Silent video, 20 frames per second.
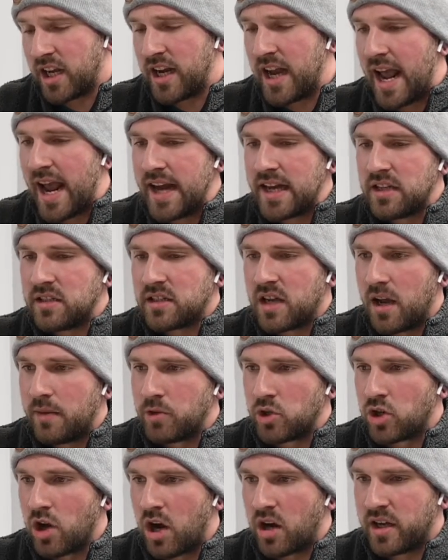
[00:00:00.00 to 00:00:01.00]
And
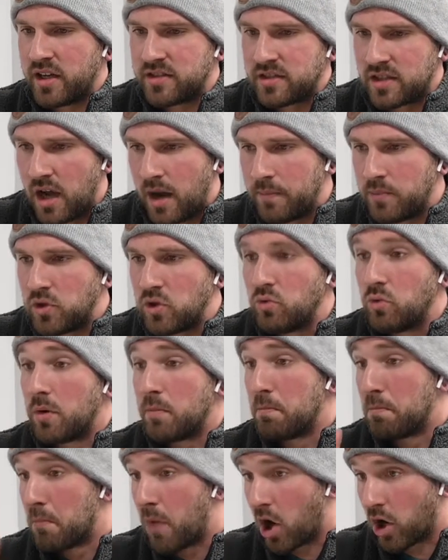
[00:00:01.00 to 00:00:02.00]
anytime your dog gets up, you
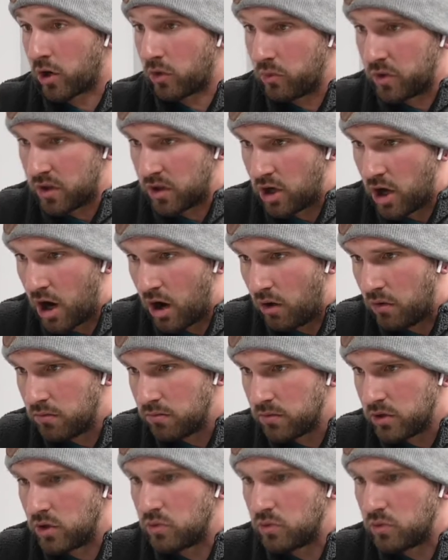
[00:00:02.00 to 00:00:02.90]
would mark with no,